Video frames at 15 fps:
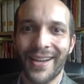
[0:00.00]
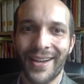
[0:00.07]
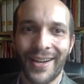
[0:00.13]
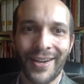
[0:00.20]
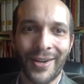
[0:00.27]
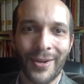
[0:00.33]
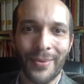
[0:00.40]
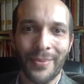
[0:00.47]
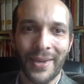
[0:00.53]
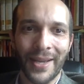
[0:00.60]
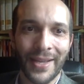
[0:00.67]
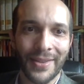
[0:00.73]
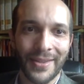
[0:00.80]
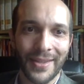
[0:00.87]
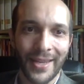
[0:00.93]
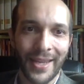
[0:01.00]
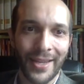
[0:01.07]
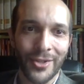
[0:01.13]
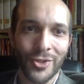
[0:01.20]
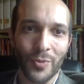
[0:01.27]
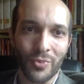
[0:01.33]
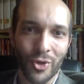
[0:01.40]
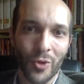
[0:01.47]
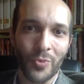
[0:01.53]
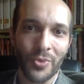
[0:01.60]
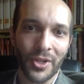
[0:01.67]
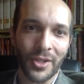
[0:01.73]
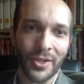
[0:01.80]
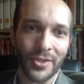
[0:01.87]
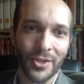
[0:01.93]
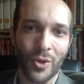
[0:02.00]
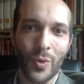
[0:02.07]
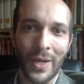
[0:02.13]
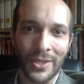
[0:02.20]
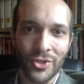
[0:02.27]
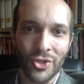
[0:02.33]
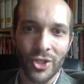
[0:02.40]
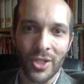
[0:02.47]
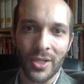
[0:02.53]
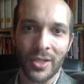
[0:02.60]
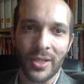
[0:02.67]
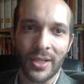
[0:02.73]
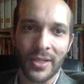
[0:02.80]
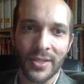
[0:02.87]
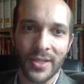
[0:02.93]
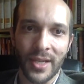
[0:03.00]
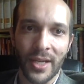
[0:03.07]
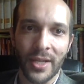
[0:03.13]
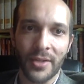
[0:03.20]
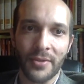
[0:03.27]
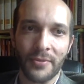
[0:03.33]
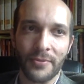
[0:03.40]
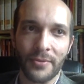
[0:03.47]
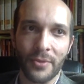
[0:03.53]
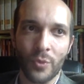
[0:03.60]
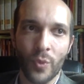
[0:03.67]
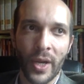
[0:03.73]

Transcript: Um, and the age appropriateness question is kind of